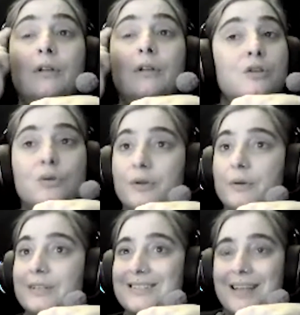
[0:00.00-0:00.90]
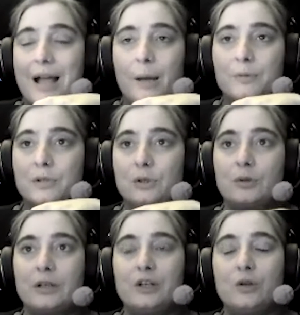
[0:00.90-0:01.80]
So there is
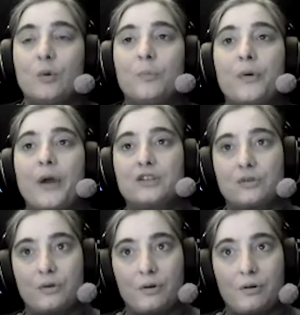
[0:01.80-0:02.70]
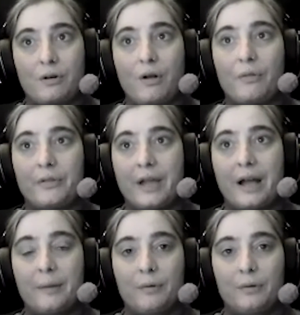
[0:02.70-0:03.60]
absolutely no pressure on the
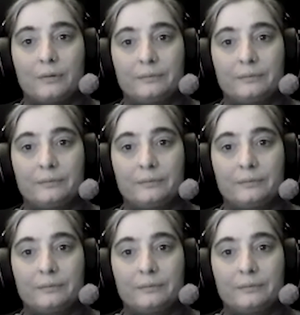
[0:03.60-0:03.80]
eyeball.